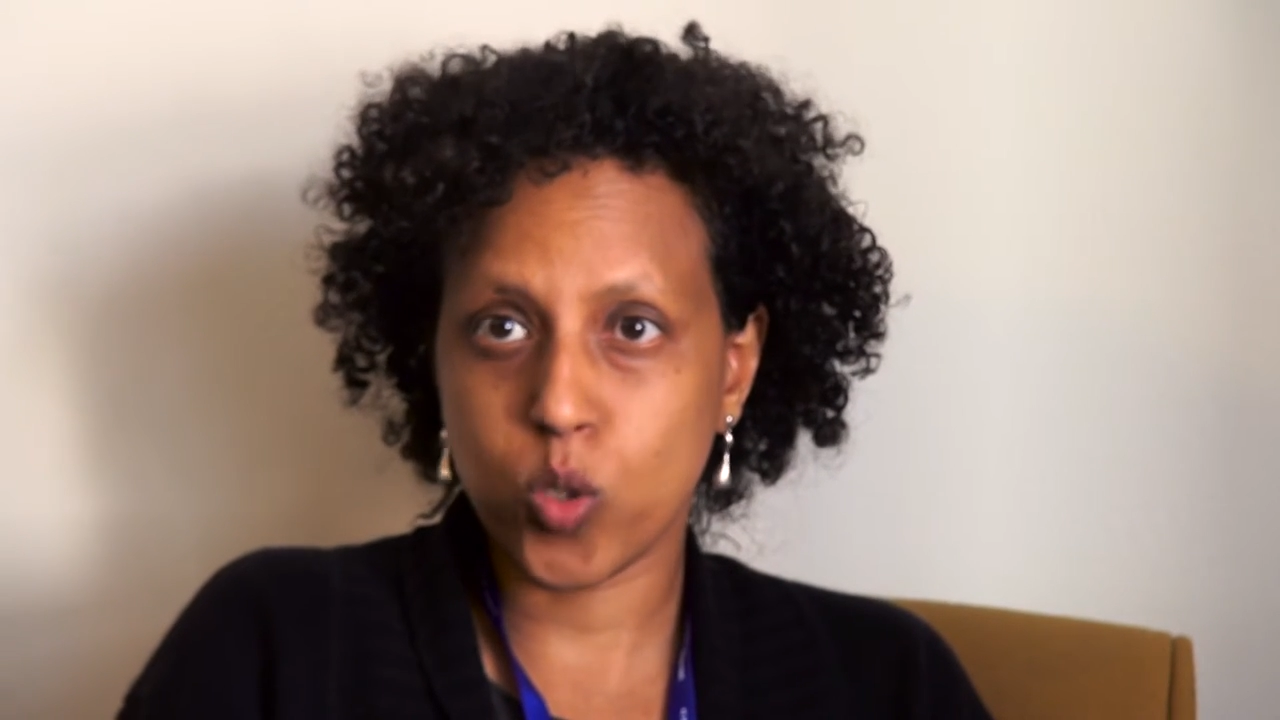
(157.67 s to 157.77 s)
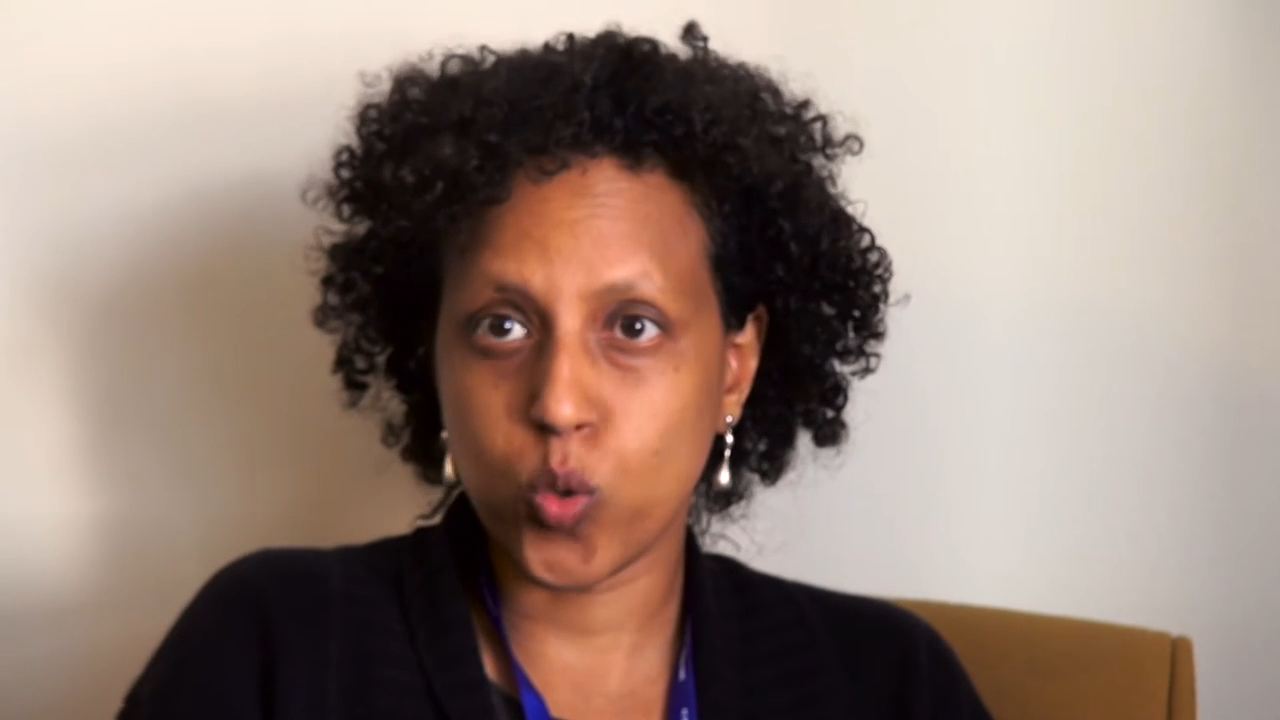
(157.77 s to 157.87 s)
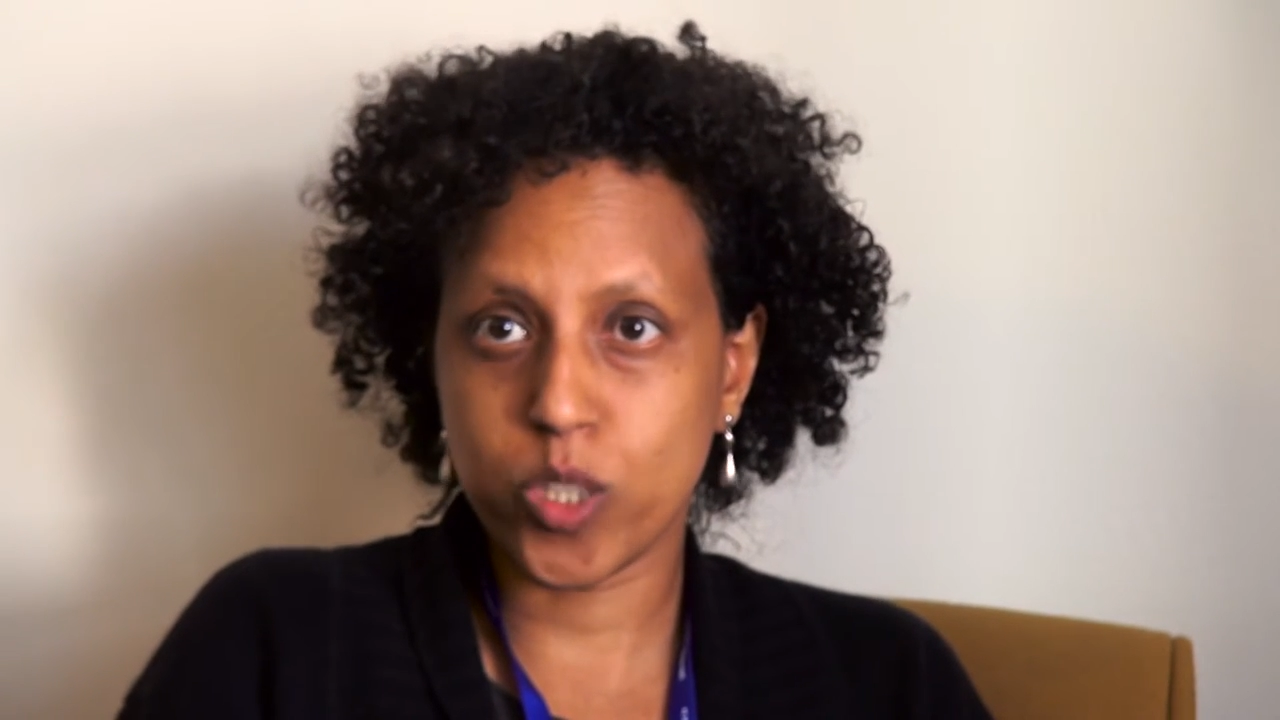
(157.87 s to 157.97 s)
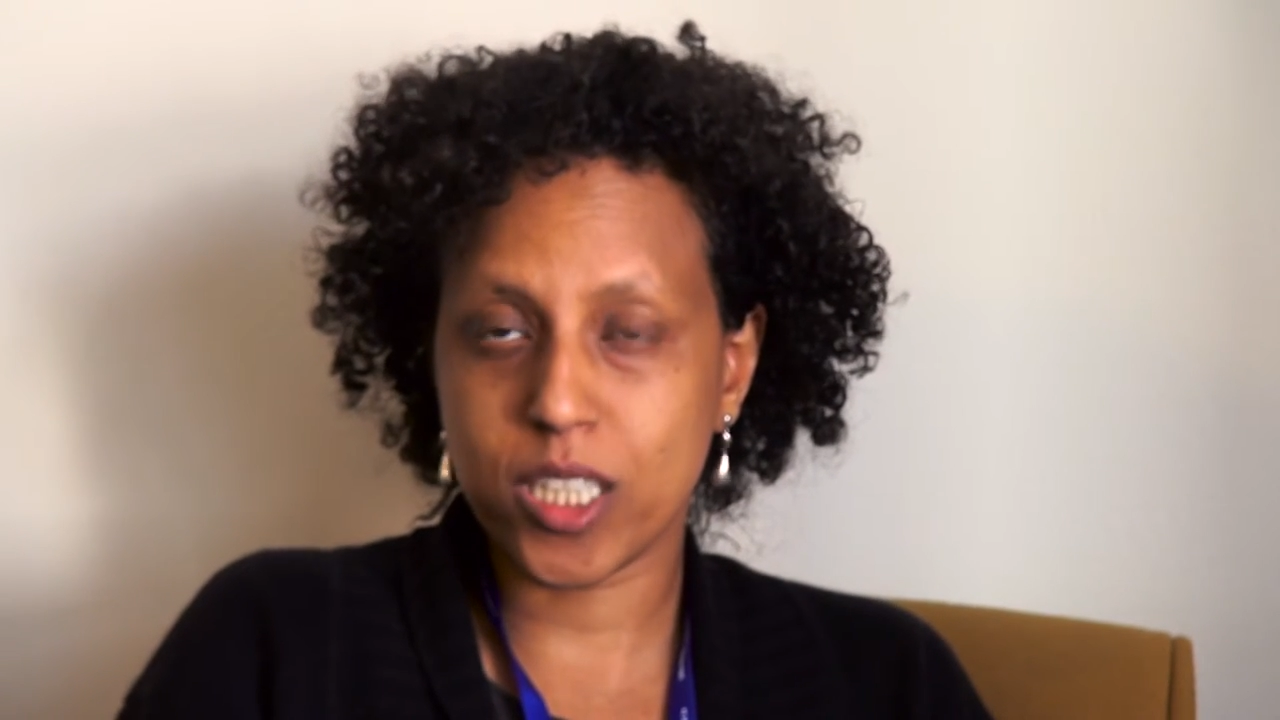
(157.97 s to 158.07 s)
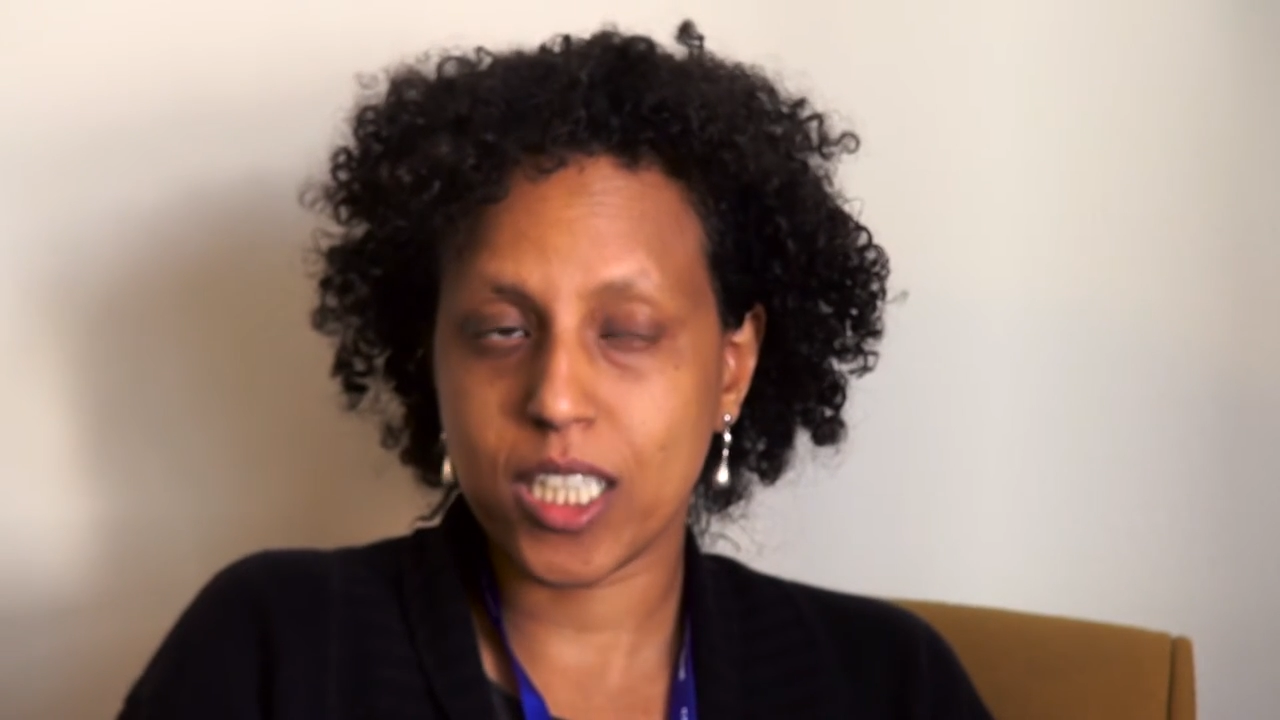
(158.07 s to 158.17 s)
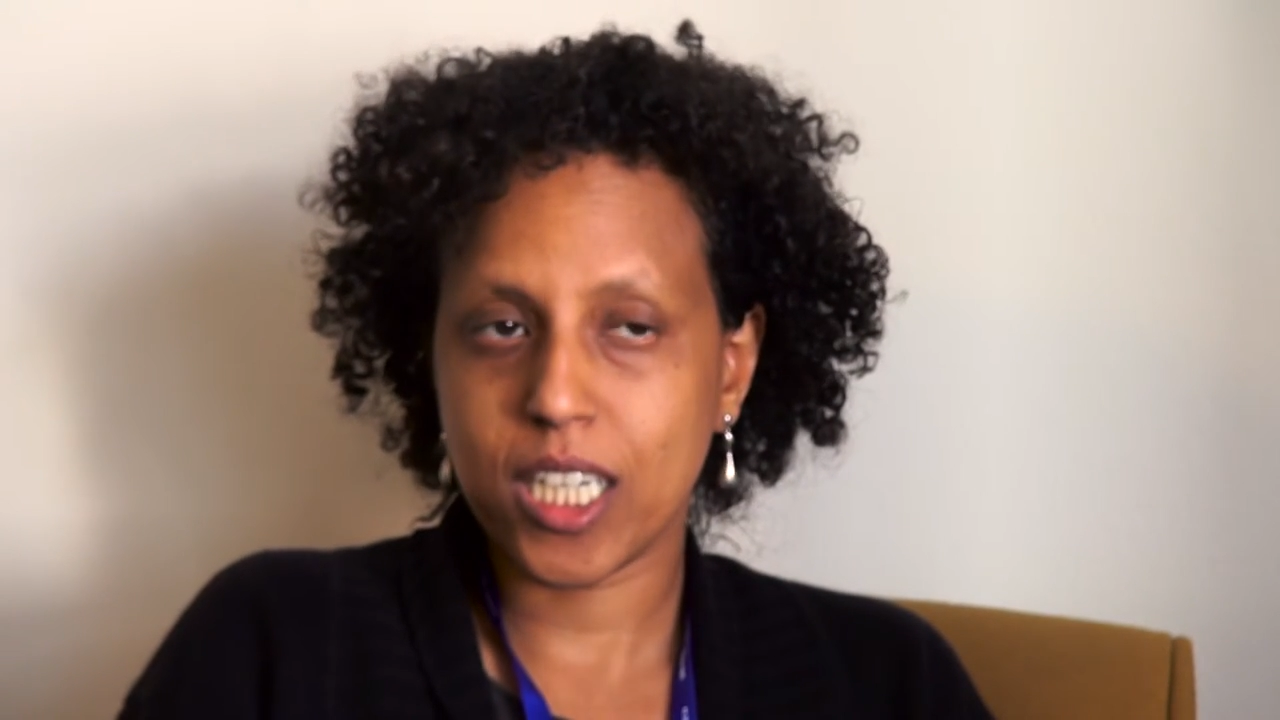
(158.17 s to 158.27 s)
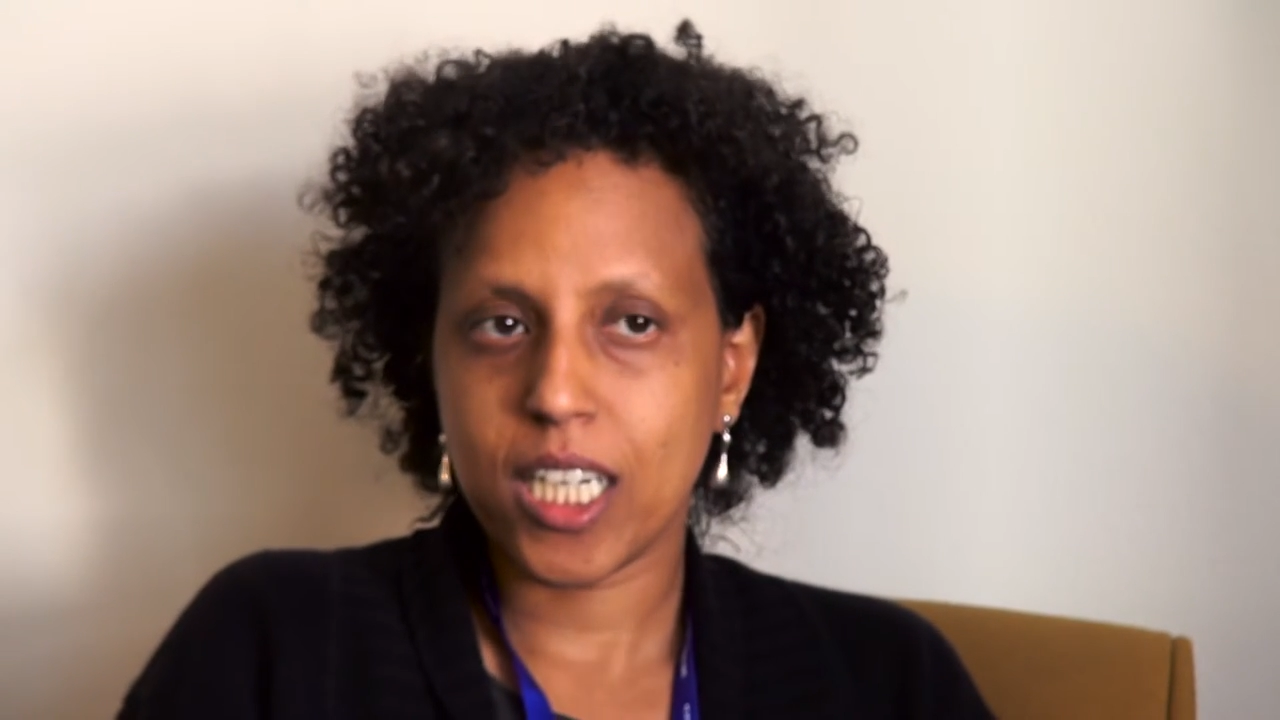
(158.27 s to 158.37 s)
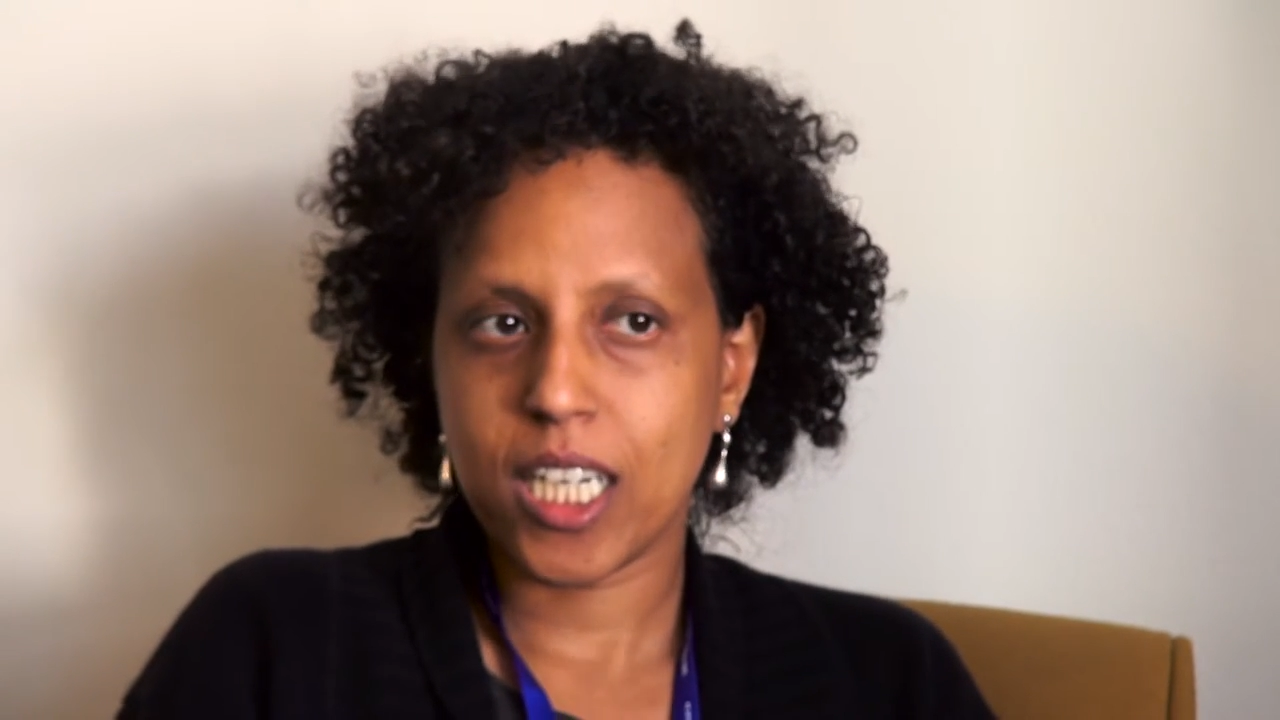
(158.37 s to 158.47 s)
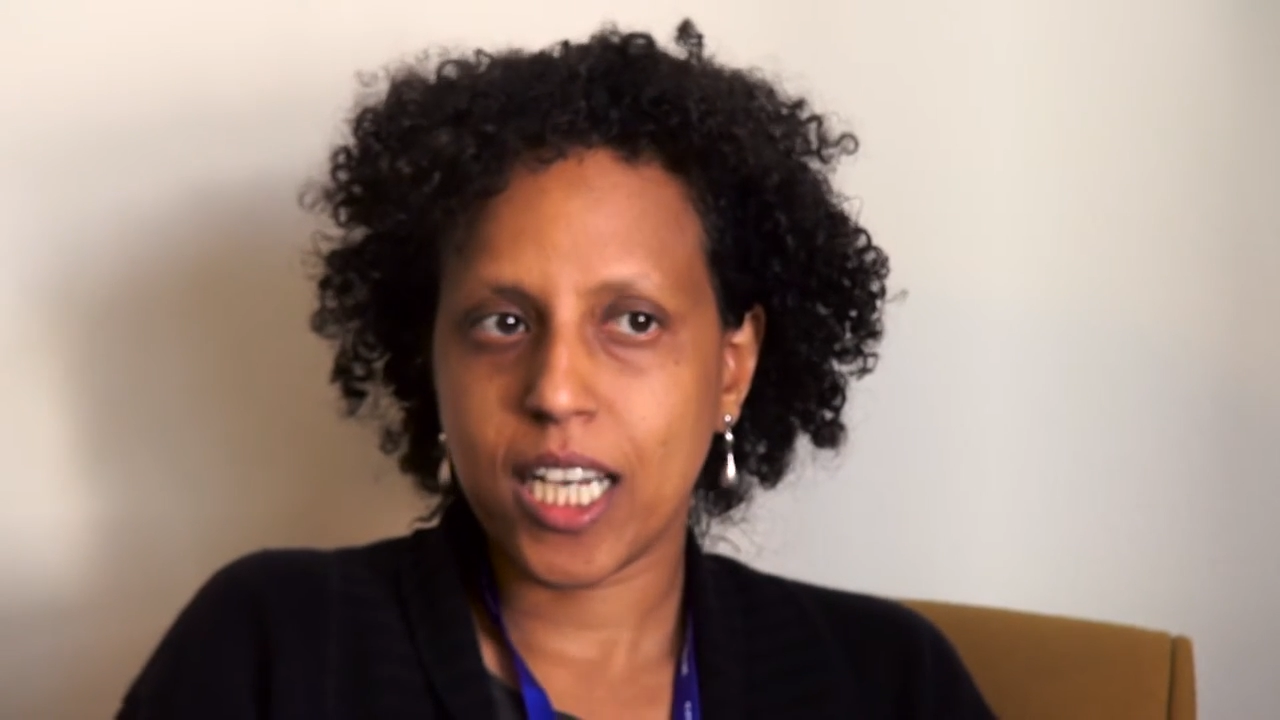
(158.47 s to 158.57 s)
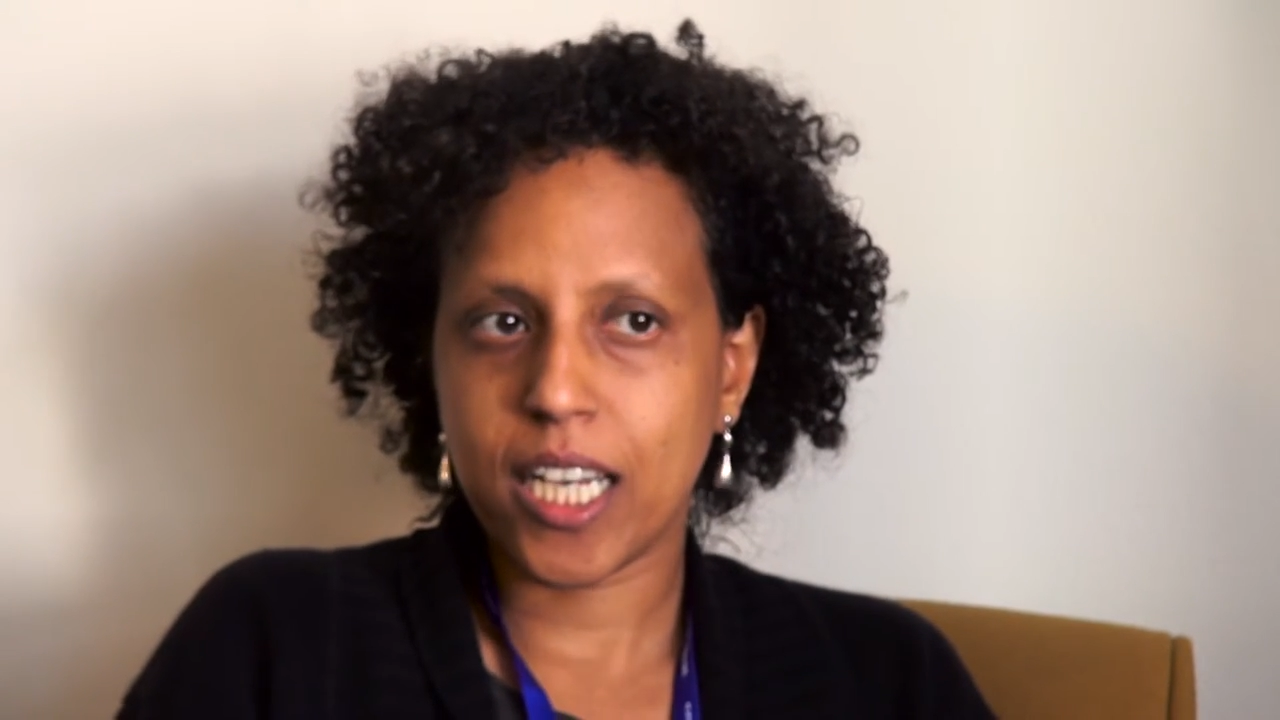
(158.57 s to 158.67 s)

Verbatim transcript: and goods.